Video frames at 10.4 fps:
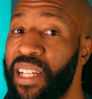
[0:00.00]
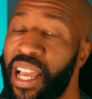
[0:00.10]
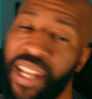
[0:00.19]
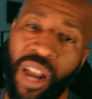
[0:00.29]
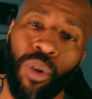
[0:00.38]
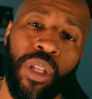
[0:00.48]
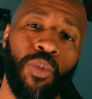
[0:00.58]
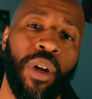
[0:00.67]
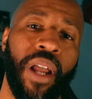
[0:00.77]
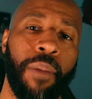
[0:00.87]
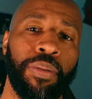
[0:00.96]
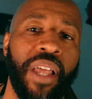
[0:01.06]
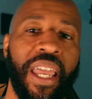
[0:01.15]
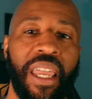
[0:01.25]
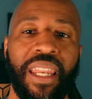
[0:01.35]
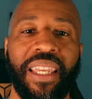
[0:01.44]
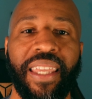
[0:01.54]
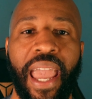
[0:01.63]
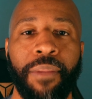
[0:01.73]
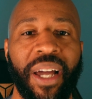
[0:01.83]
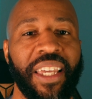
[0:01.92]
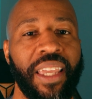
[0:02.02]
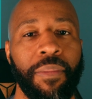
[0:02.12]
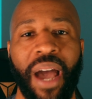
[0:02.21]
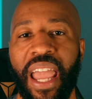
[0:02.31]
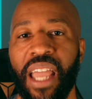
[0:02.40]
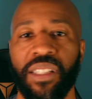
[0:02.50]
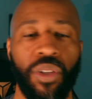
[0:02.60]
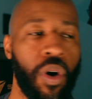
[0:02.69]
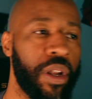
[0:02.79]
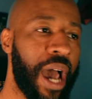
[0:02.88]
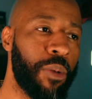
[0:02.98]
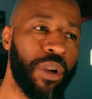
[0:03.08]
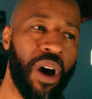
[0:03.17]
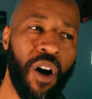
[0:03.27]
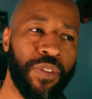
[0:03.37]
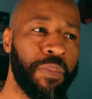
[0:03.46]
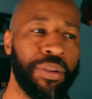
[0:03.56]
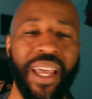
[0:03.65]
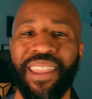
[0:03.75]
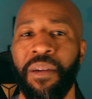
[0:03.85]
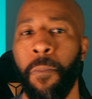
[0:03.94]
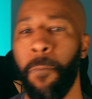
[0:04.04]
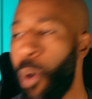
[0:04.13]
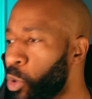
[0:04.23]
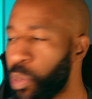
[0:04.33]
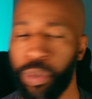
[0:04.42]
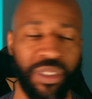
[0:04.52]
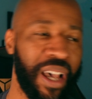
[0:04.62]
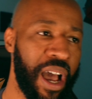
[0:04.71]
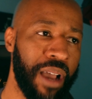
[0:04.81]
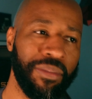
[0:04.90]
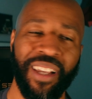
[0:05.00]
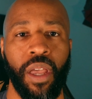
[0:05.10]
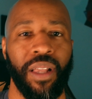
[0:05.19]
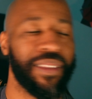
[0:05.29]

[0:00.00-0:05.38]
And not only would I play any game I could get my hands on, I would often play them multiple times.